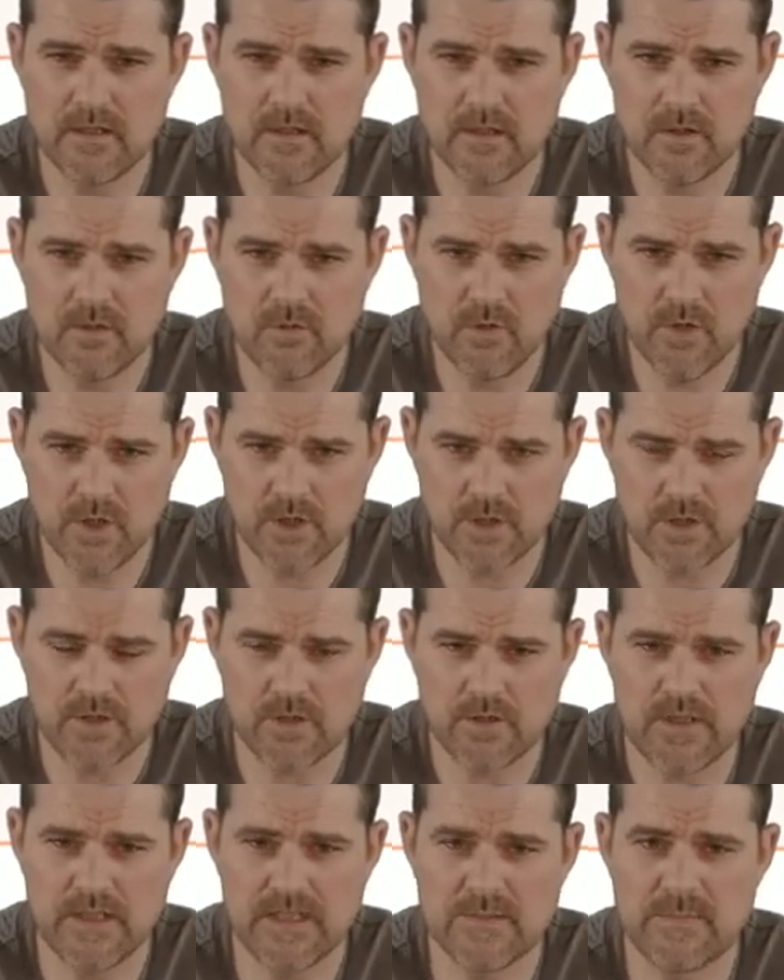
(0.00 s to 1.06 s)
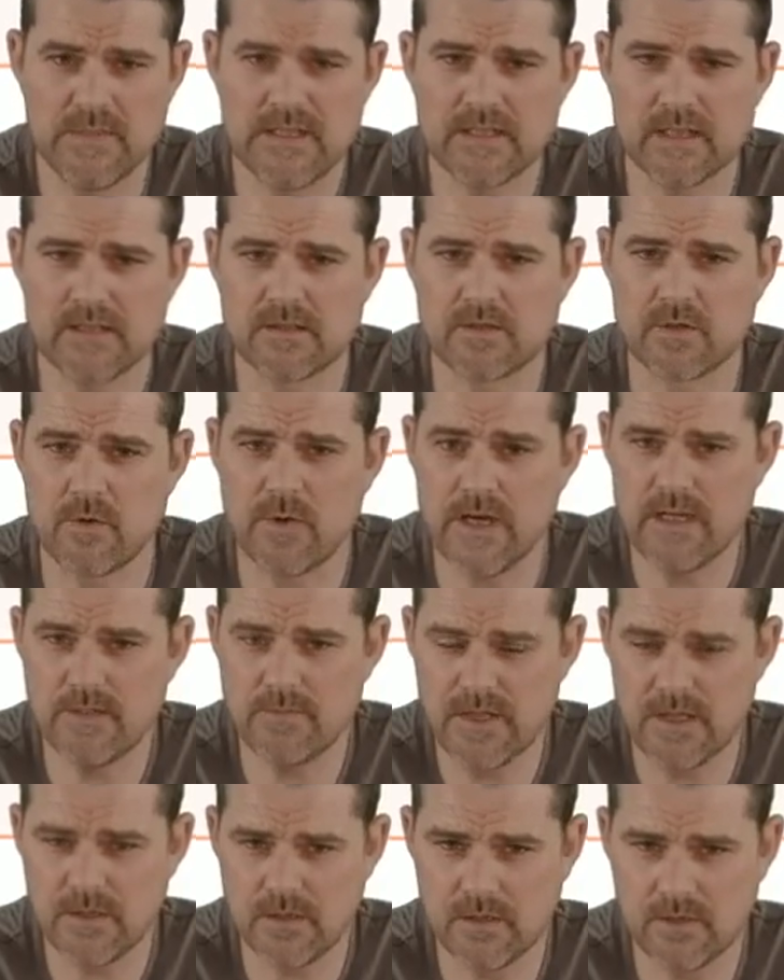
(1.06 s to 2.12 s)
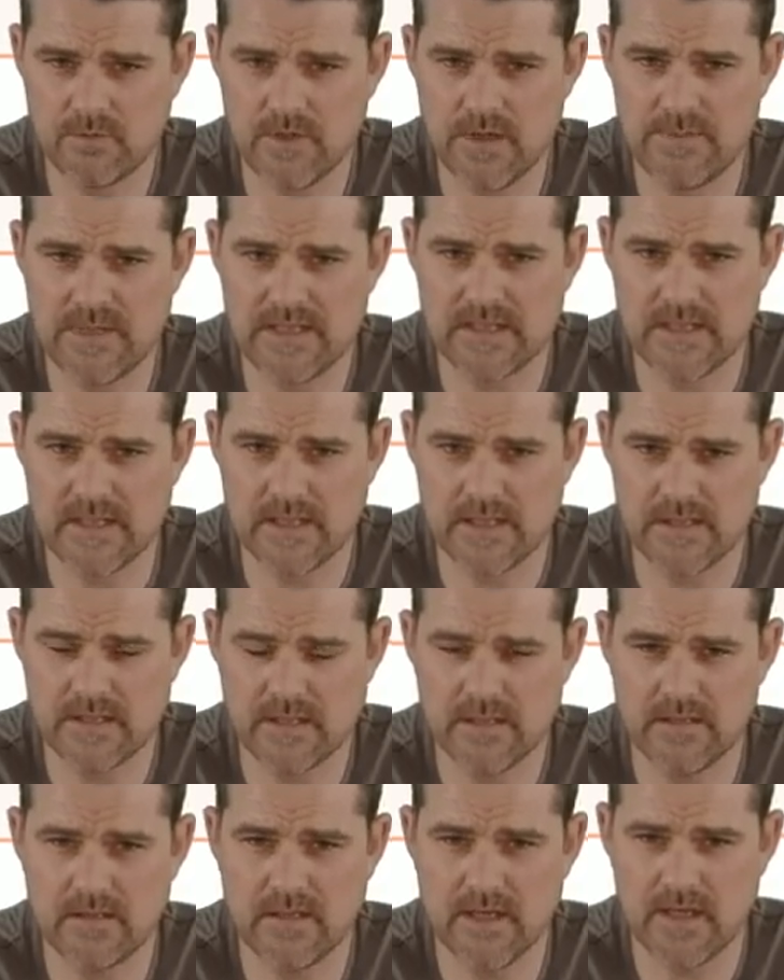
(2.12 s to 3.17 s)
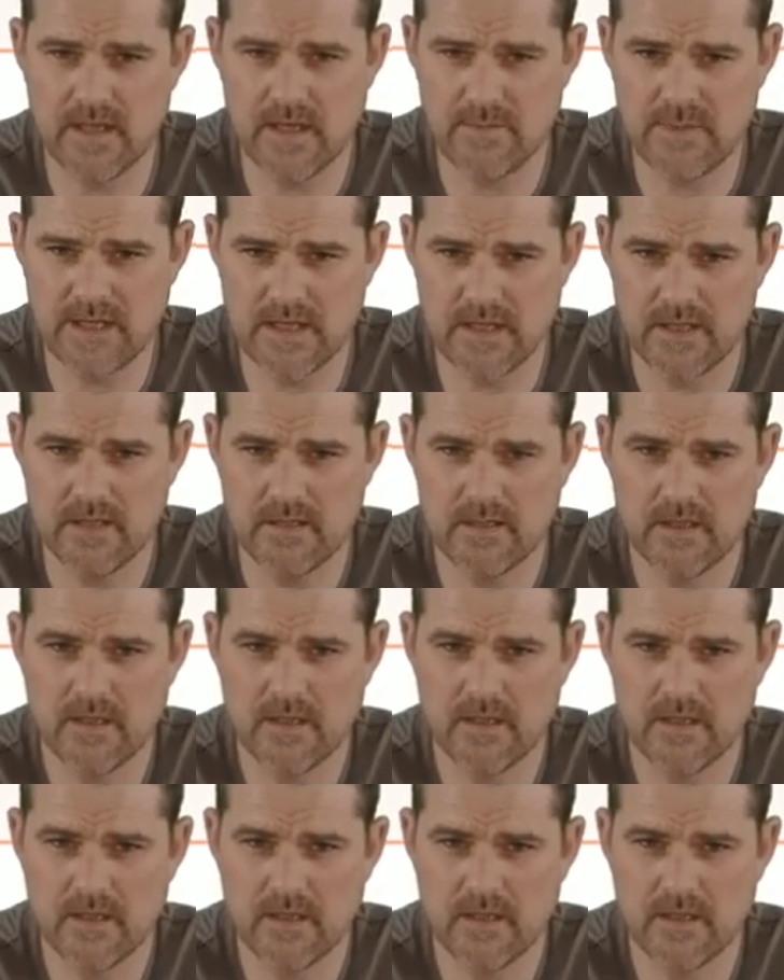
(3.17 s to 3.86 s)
work. It means that the right method will be selected dynamically.